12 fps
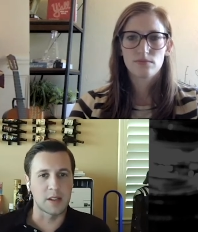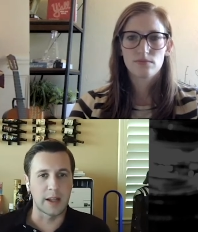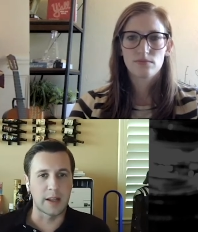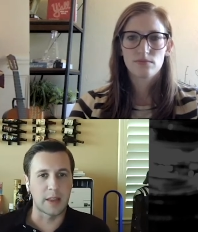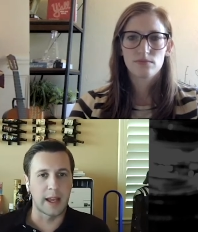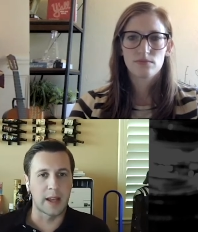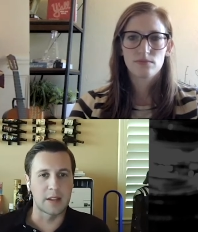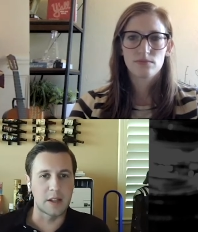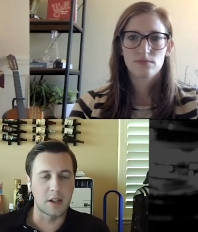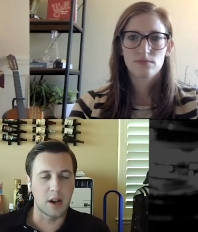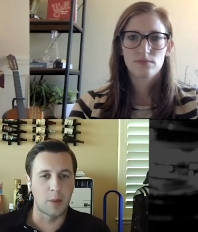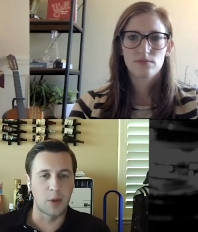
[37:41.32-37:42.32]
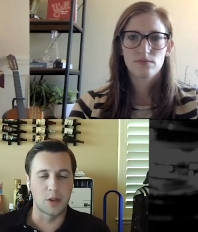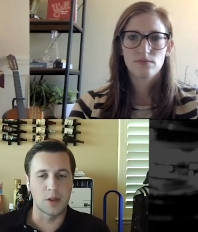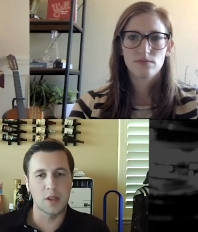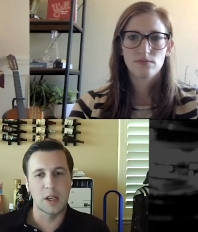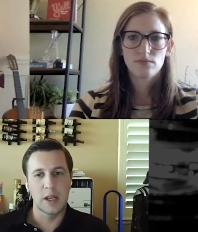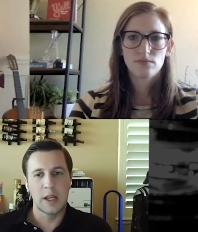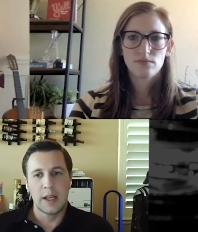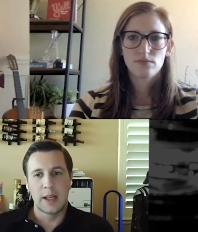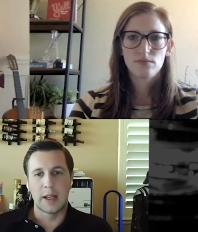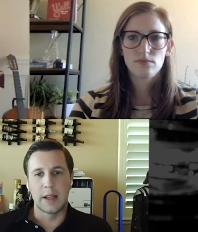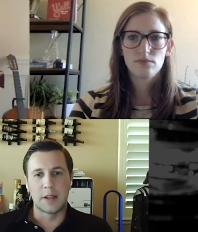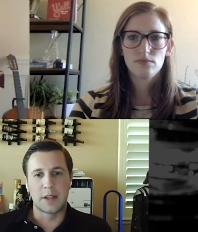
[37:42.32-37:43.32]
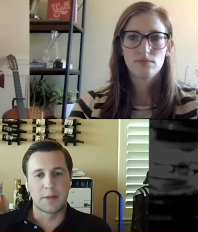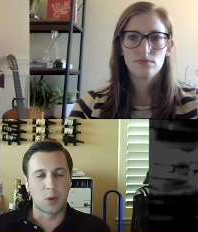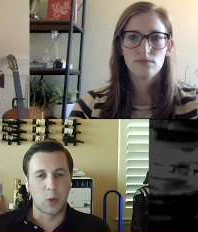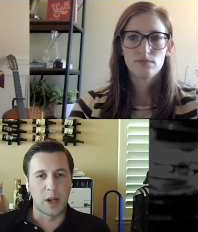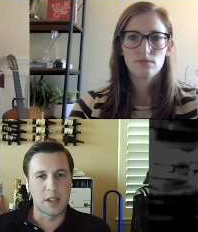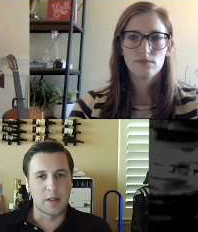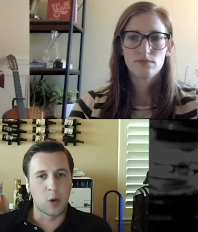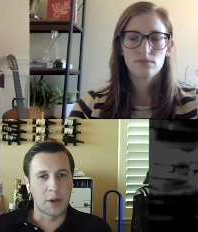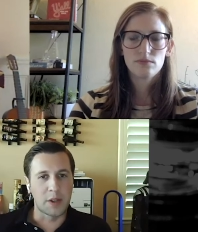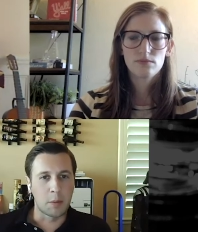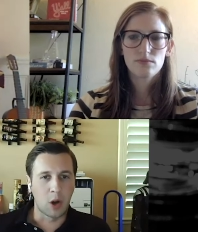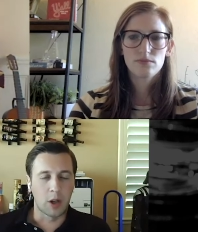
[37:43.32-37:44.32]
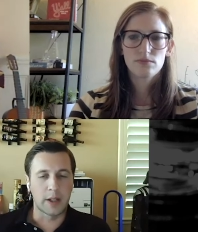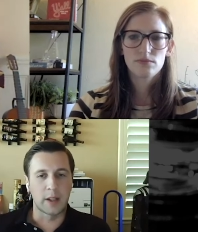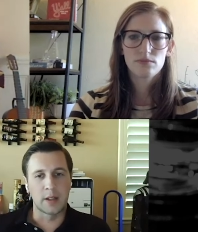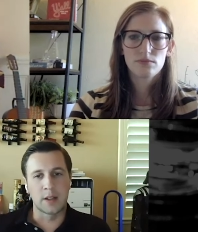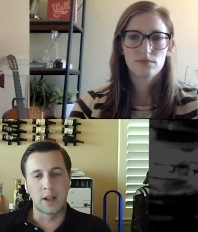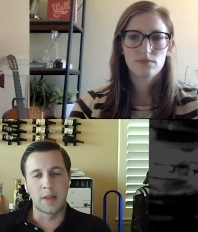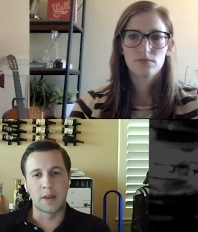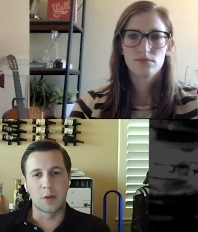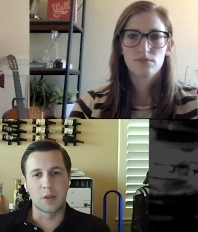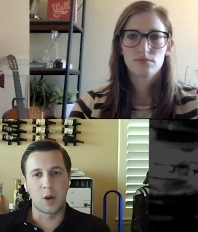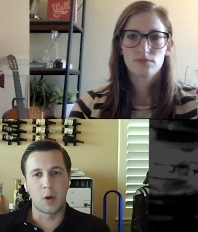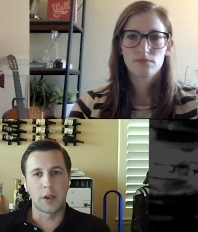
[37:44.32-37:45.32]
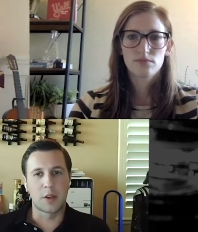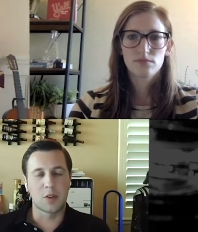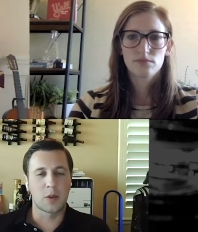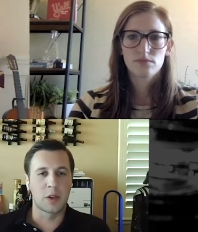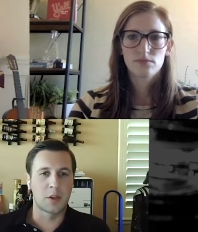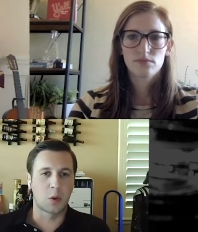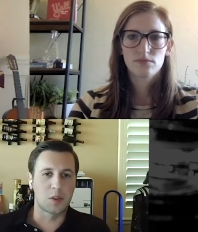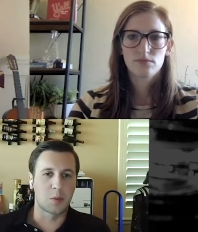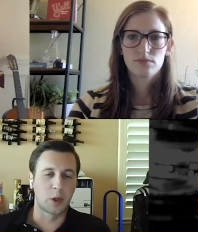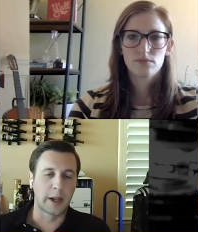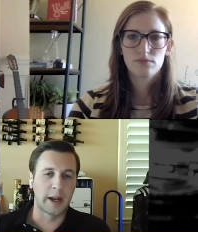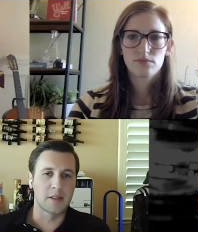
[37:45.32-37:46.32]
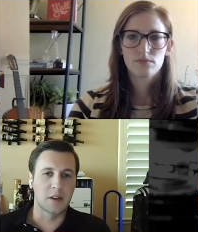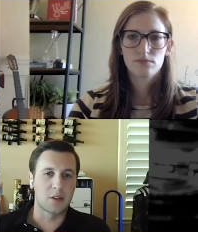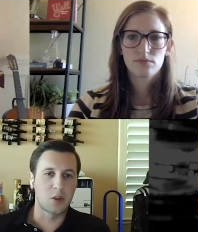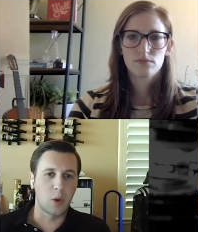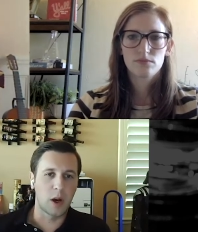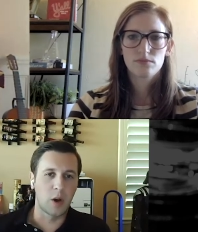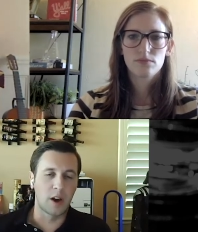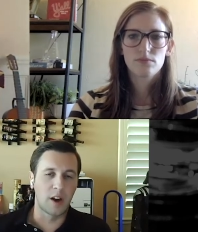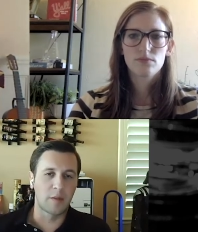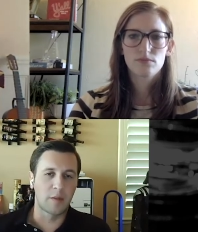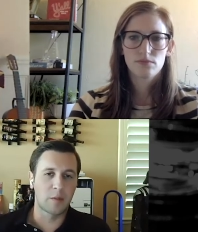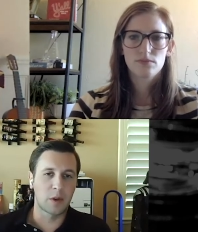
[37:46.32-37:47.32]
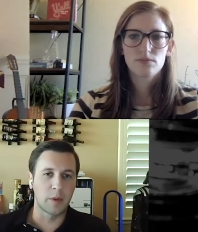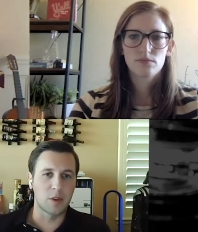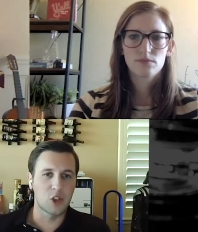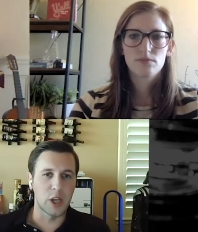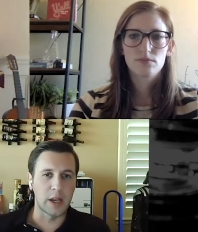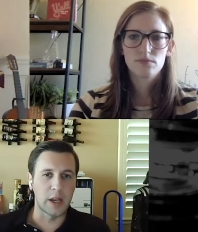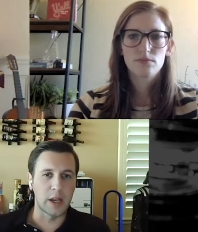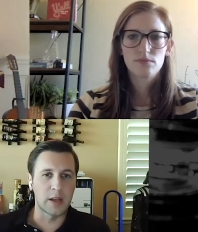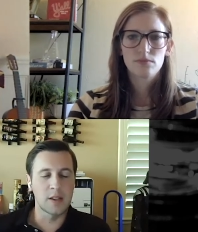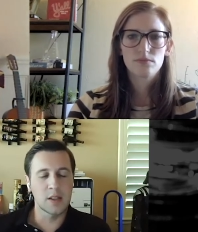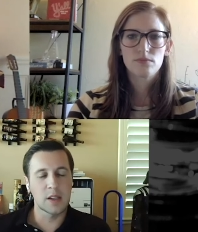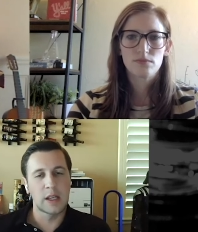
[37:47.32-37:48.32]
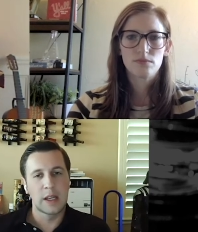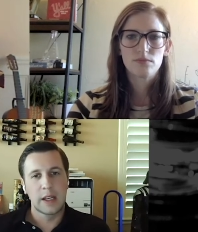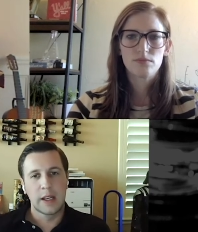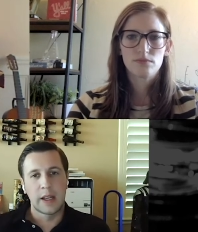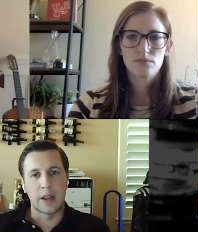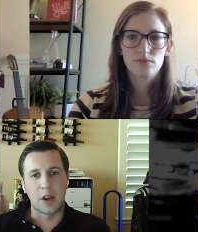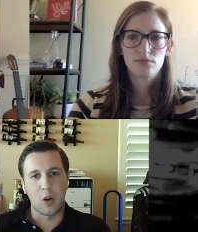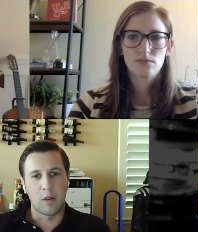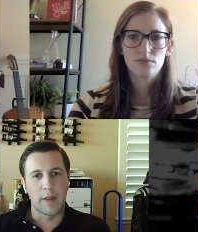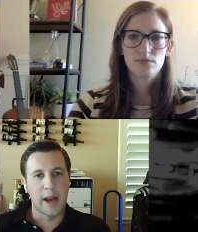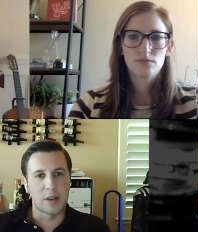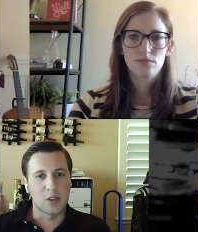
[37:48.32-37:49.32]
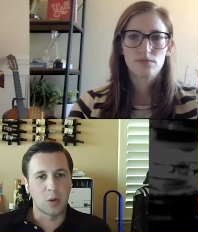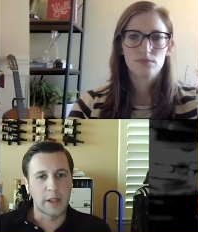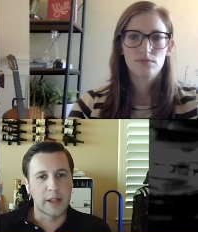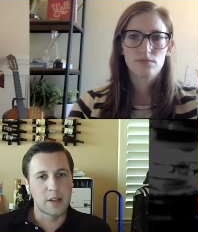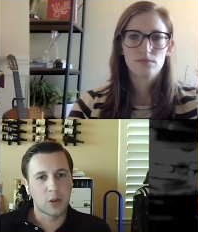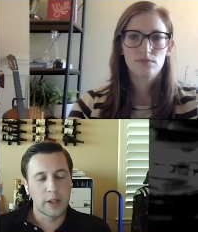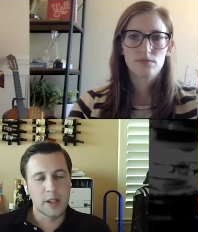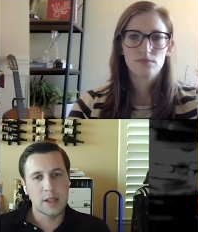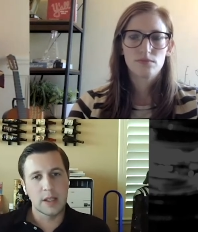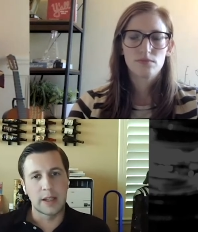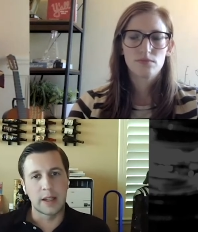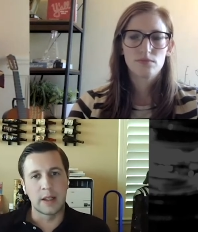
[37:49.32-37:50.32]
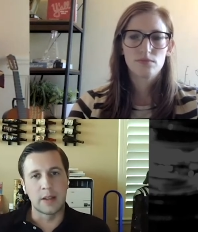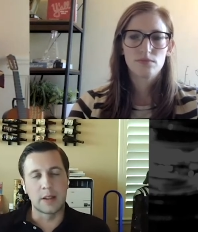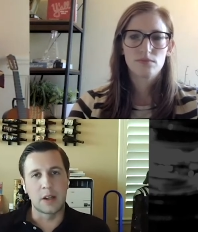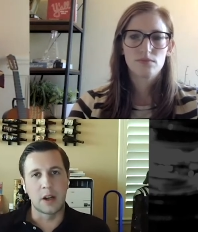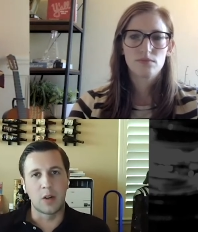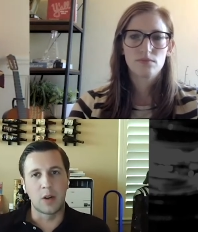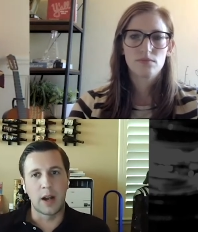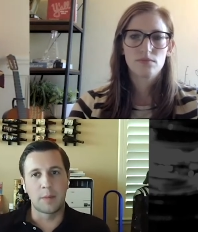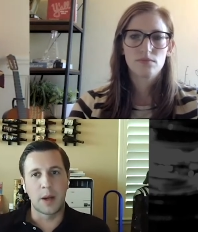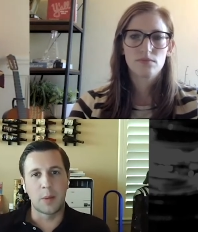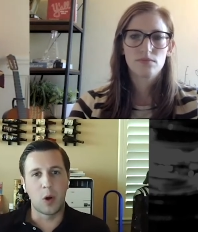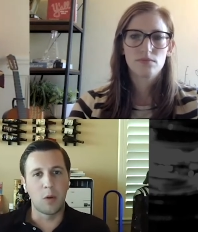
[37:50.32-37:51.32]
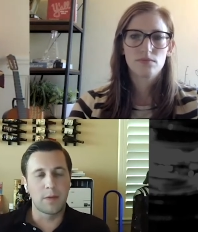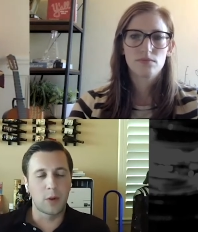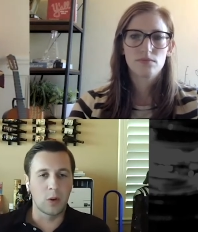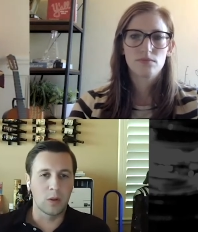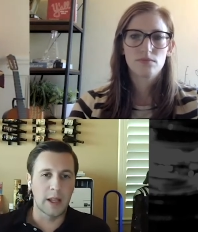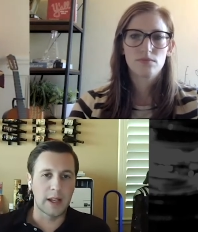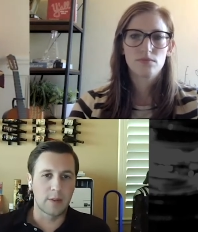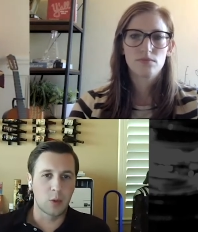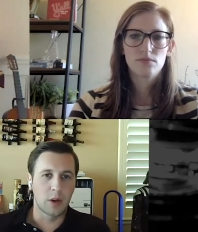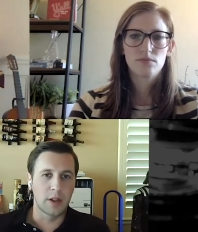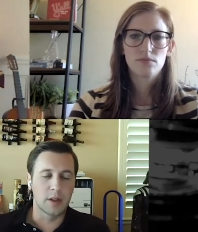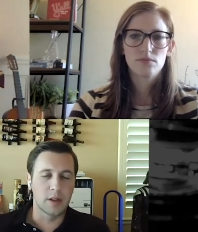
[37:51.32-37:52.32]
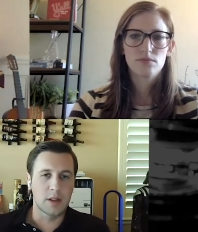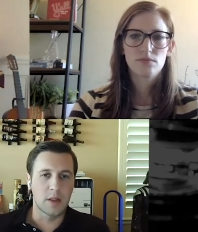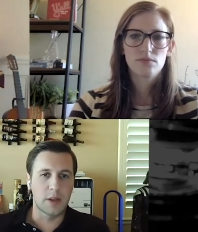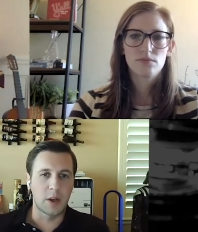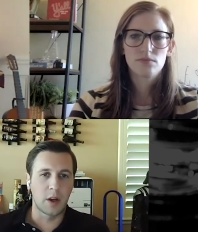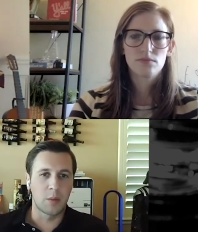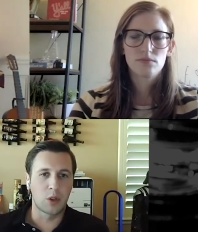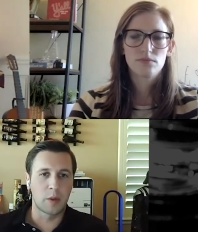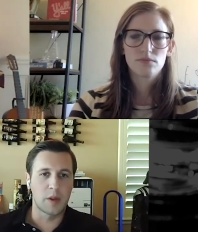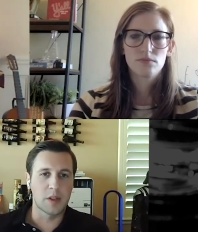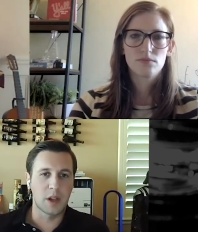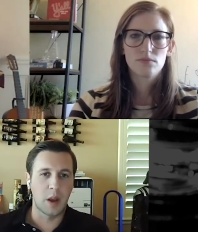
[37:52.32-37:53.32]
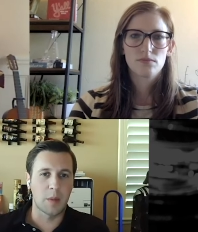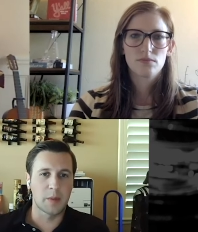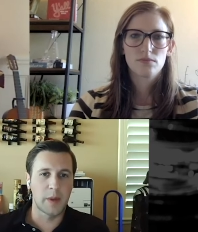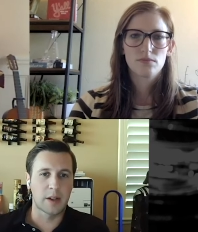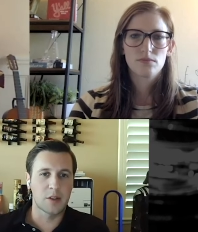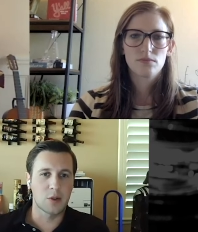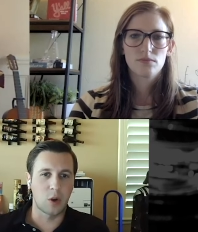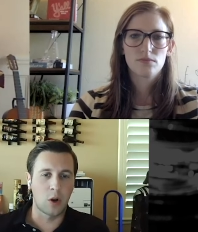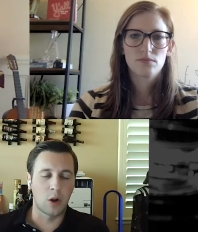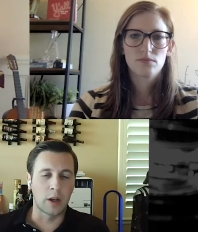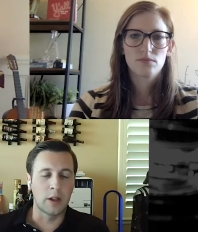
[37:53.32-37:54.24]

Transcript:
Speaker 1: that in e-commerce and different ways of going to market. And I think there was already a trend towards brands that do well in off-premise chains. And all of that has only increased. And, you know, I'm, I'm hopeful, like everyone is, that the on-premise comes back strong.